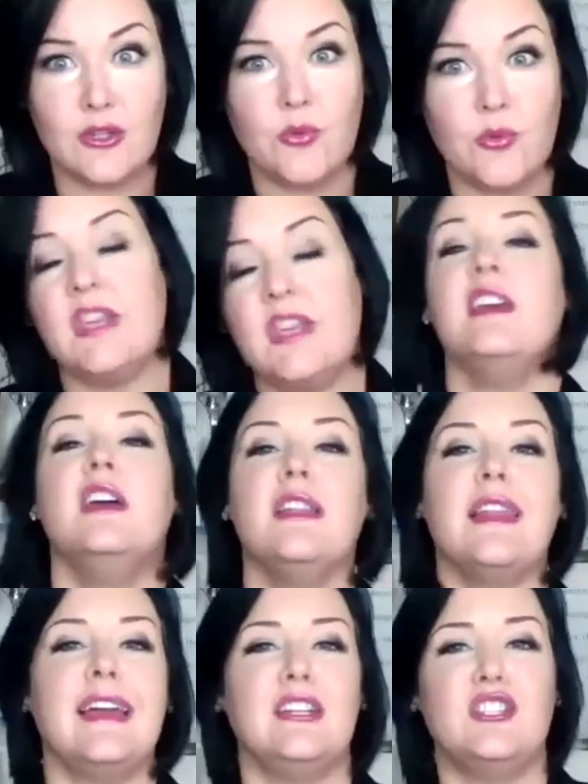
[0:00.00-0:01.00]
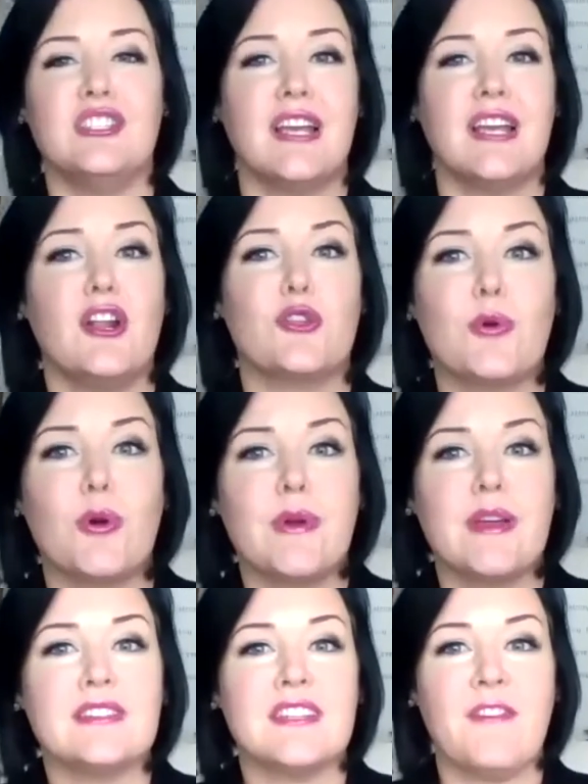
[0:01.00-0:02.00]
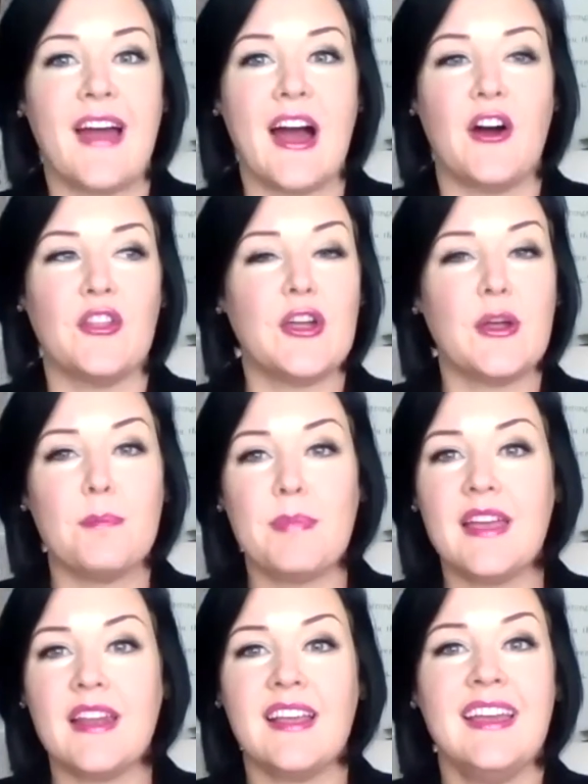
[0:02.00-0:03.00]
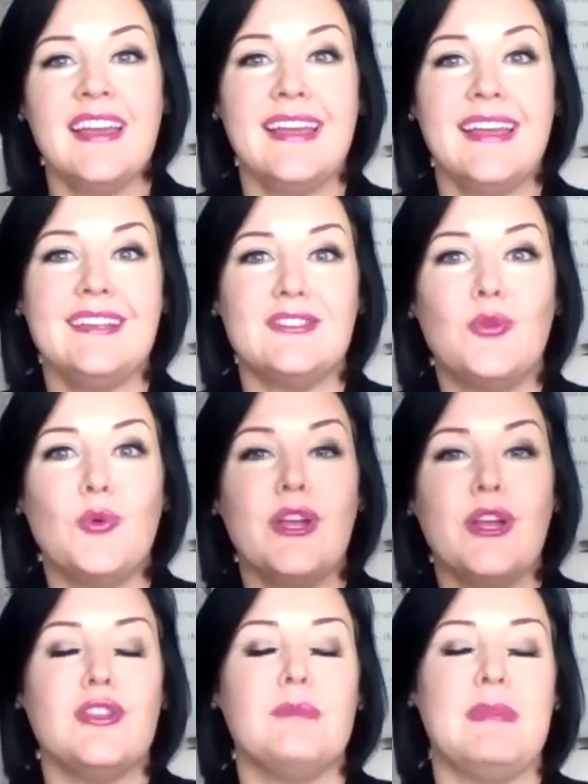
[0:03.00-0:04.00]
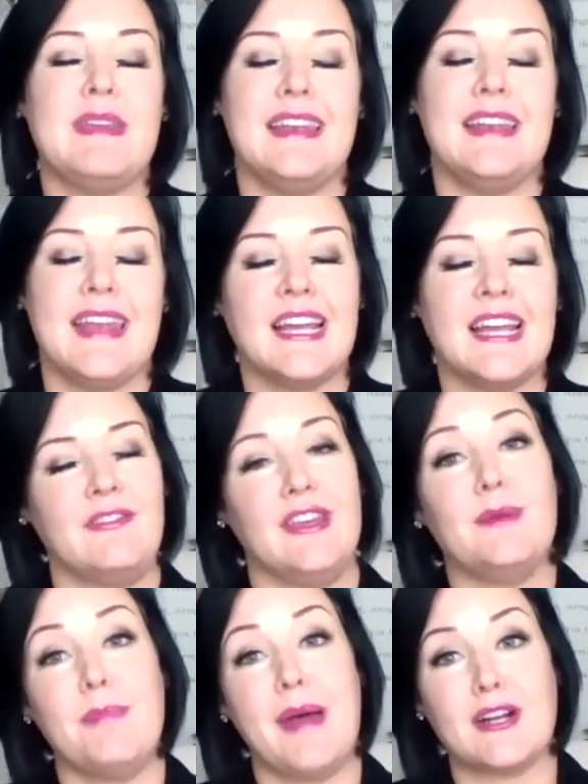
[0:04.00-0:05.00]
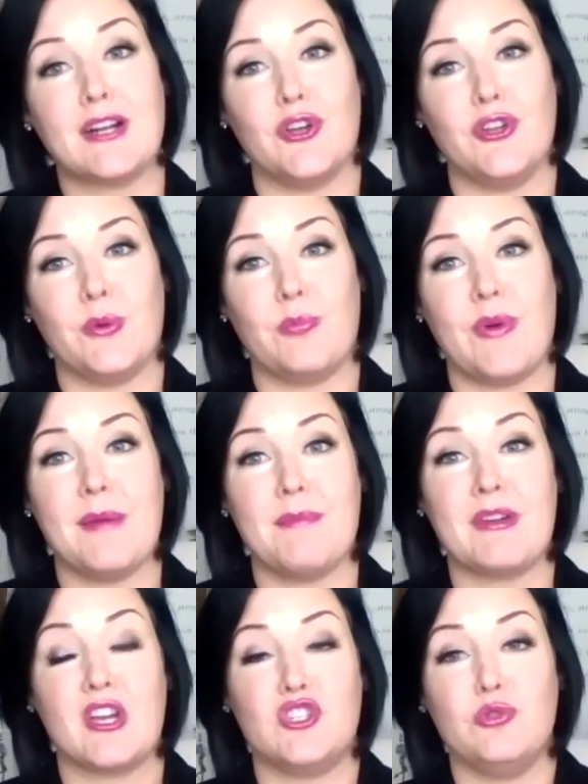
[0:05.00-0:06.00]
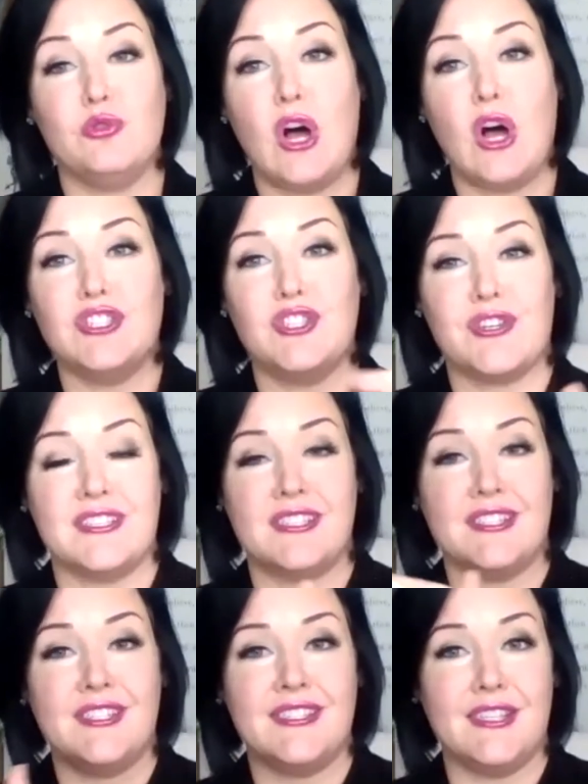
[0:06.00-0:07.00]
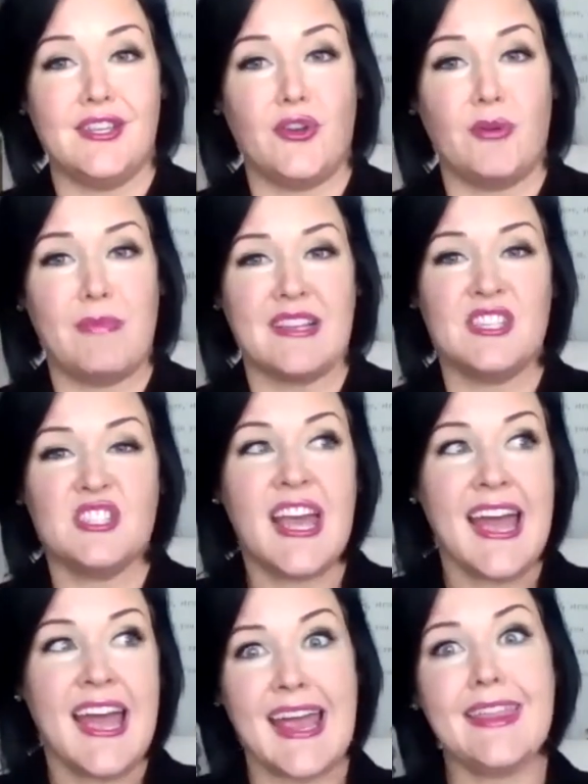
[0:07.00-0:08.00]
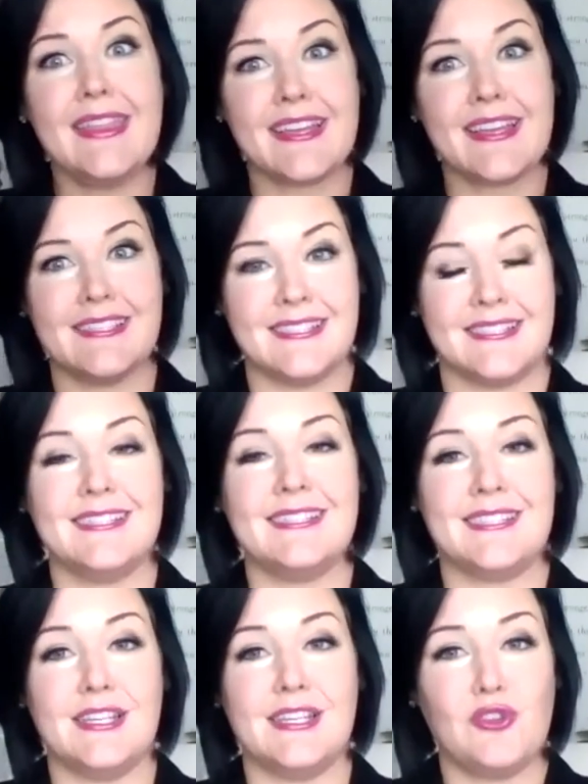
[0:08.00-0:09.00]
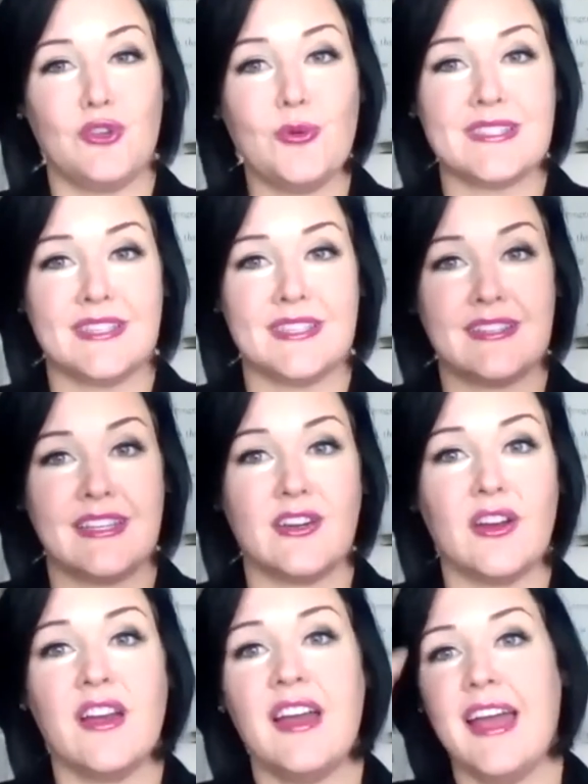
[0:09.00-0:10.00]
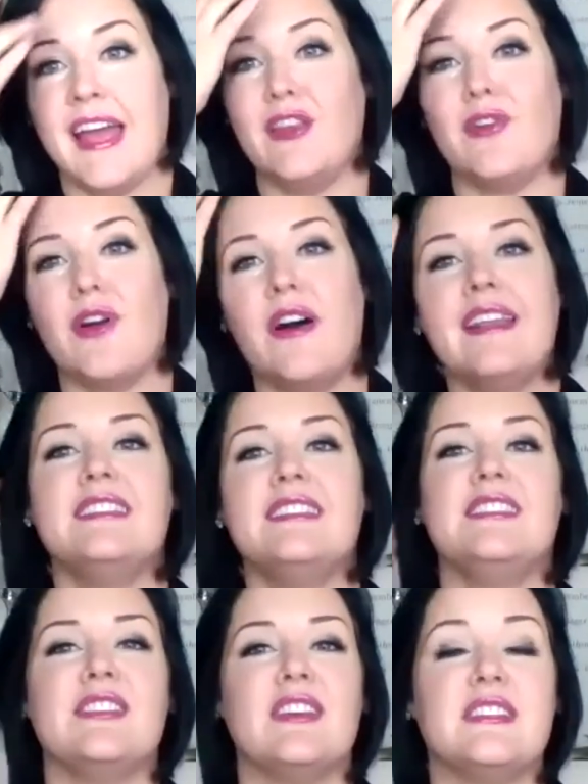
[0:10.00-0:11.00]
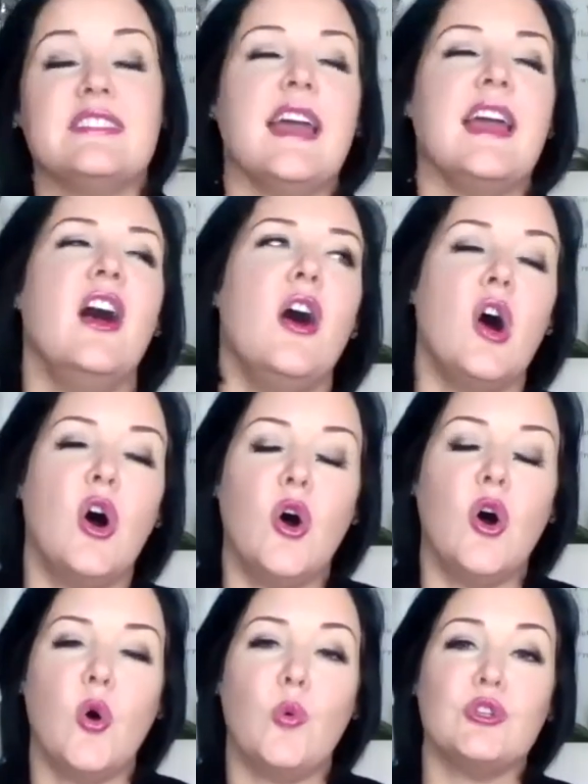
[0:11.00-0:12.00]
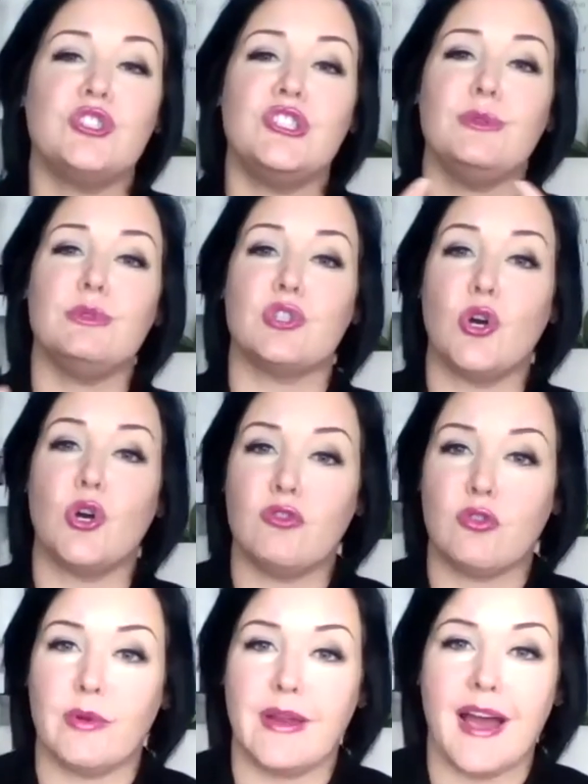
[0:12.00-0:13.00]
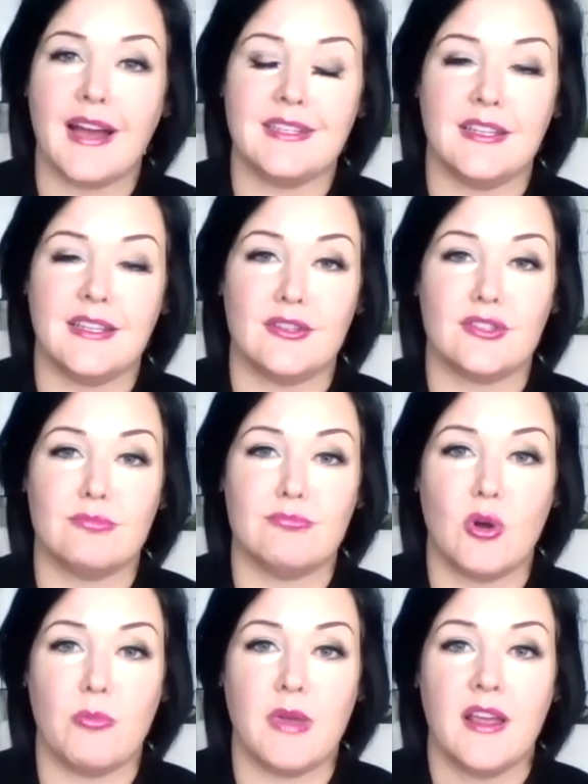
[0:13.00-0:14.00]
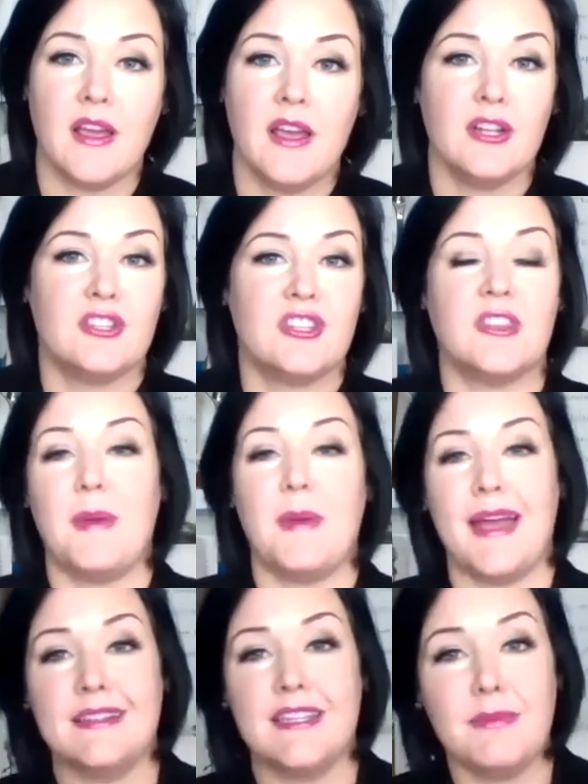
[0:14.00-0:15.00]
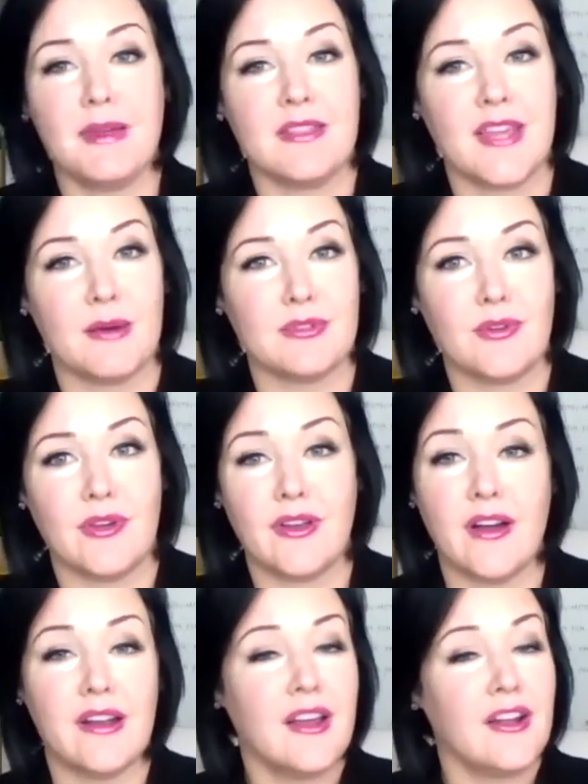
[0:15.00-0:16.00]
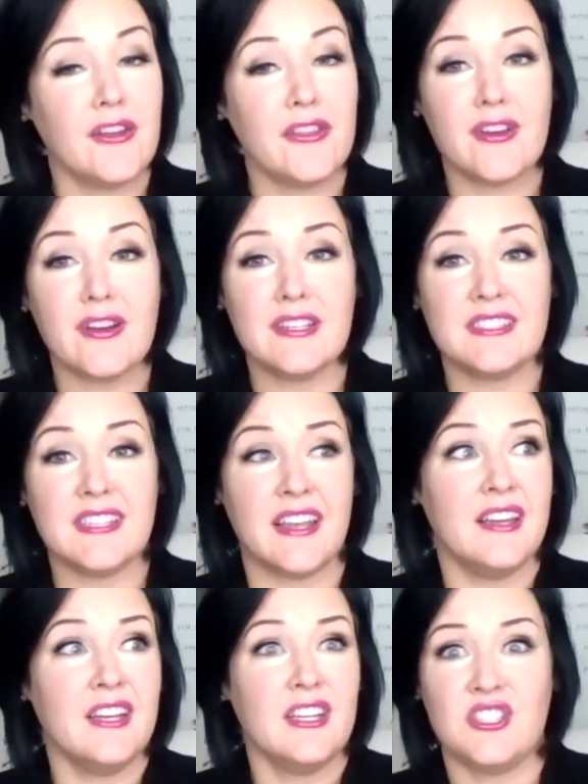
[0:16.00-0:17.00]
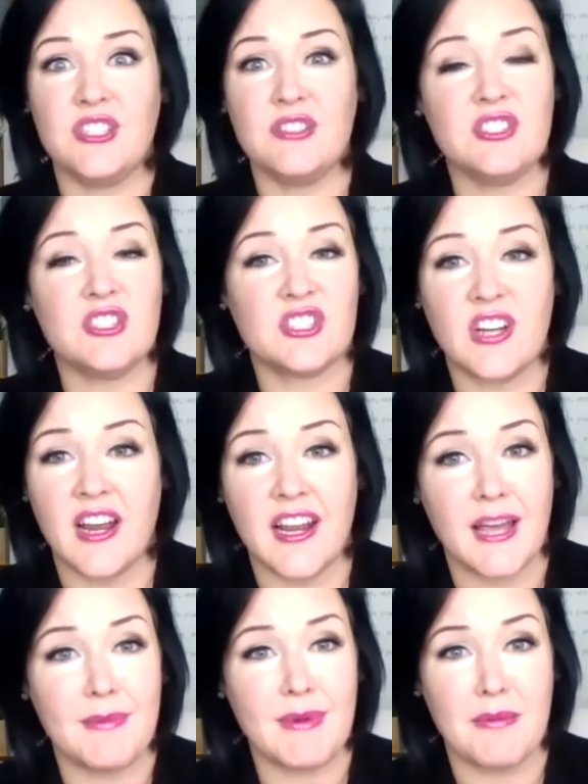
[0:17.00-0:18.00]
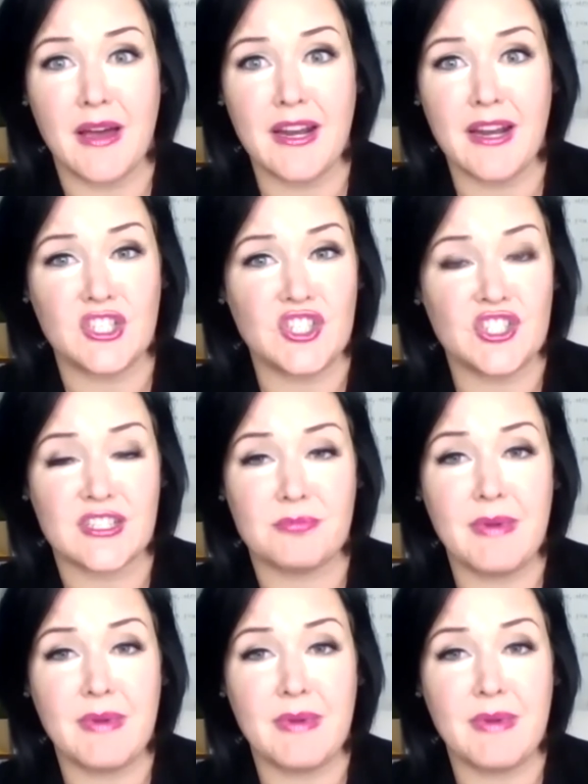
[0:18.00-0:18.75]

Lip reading: loony, like just kind of throwing stuff out there bit, is going to be a negative impact on your brand because you lost your consistency in your message and the consistency of you as a leader. And your audience isn't going to say, oh, well, she was overreacting in this moment to the pandemic that was going on. No, they're going to say, she was just trying to get my money. She's just